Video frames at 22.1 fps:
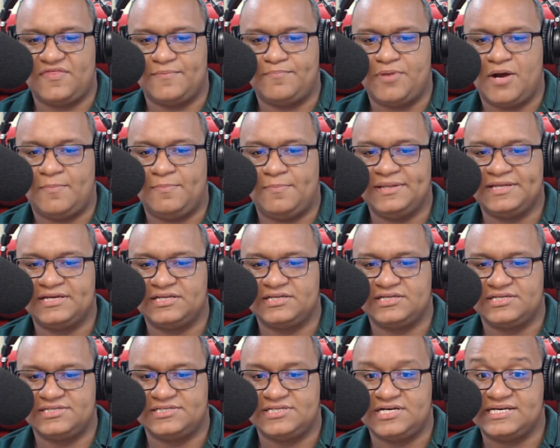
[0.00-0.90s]
the public can
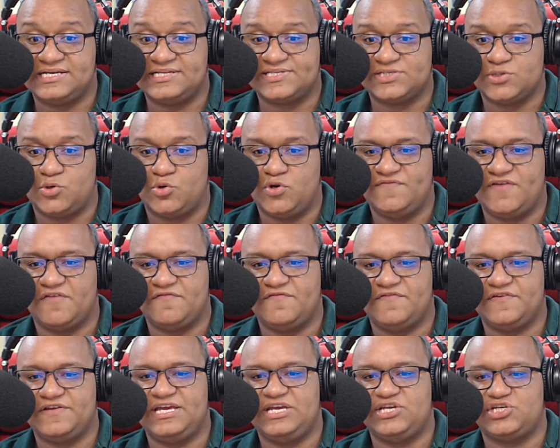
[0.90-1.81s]
conduct its own
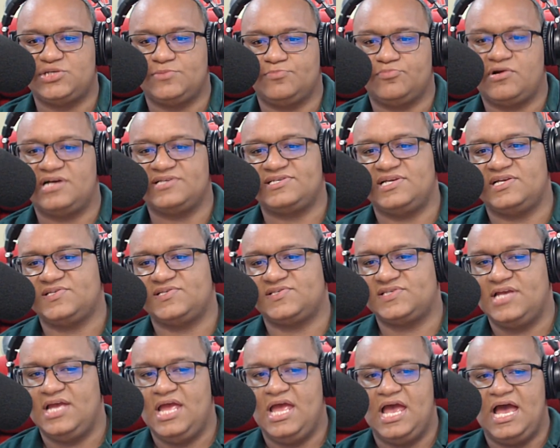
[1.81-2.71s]
verification process